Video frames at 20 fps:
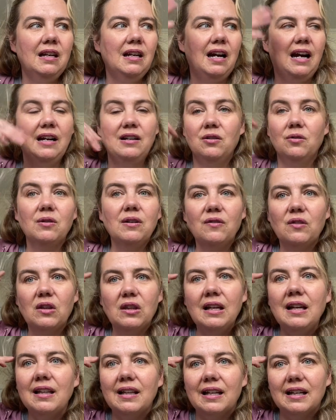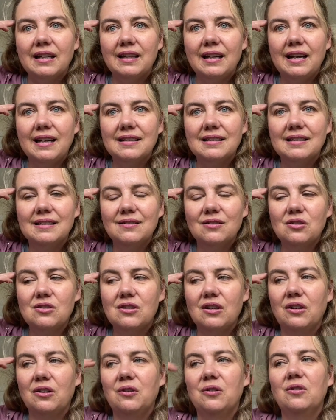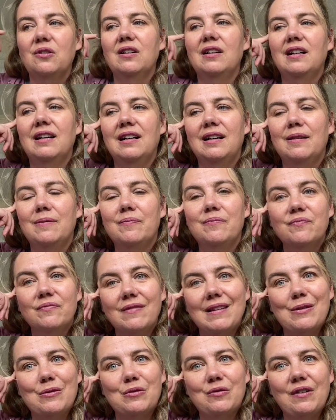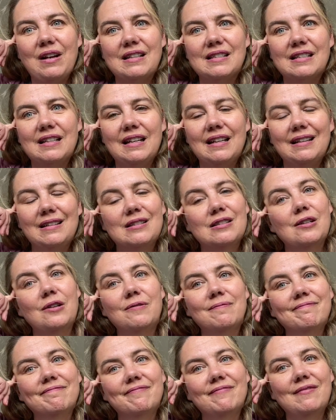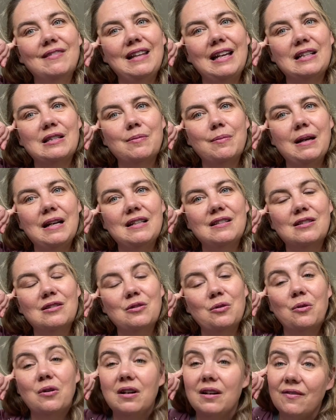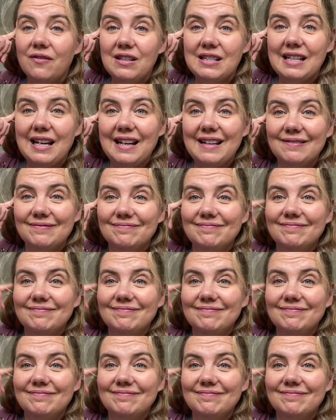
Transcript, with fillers: I don't even think like that. So it was fascinating. So that's my story of the day.